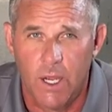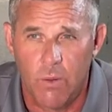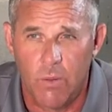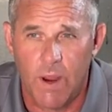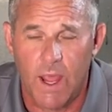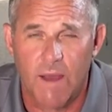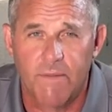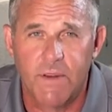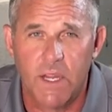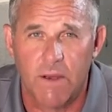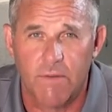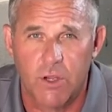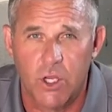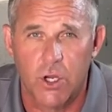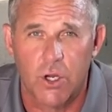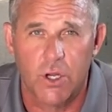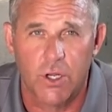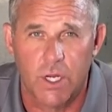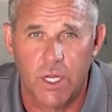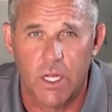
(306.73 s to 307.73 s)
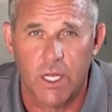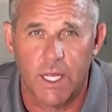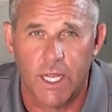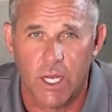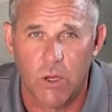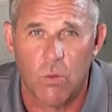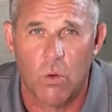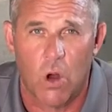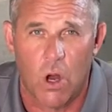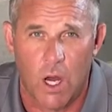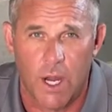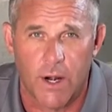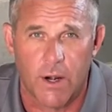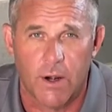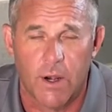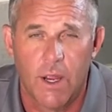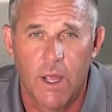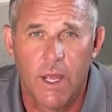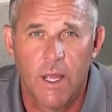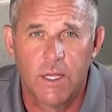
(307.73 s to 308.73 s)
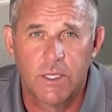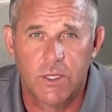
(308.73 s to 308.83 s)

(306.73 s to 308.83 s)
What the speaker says: We have to have good, clean water